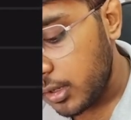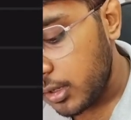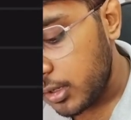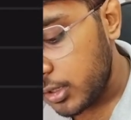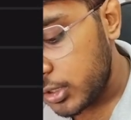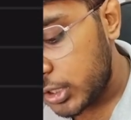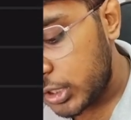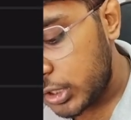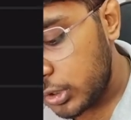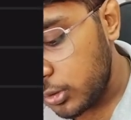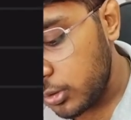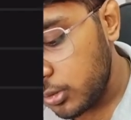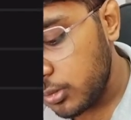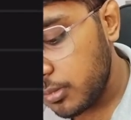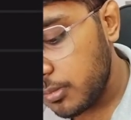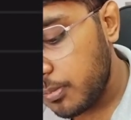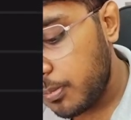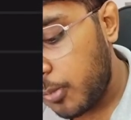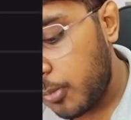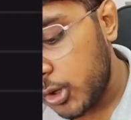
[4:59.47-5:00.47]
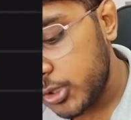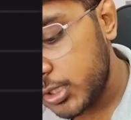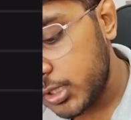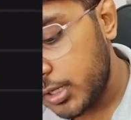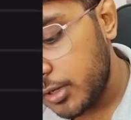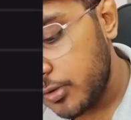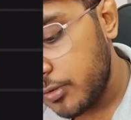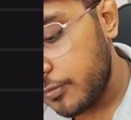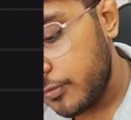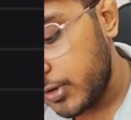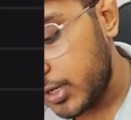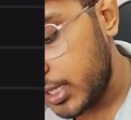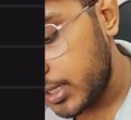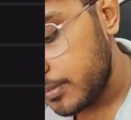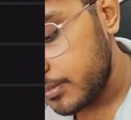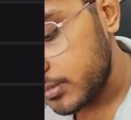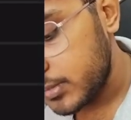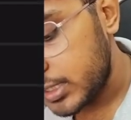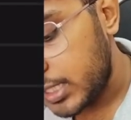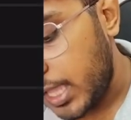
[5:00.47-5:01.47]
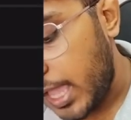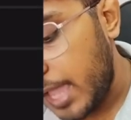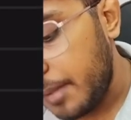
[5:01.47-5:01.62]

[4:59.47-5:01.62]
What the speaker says: to positive infinity. Am I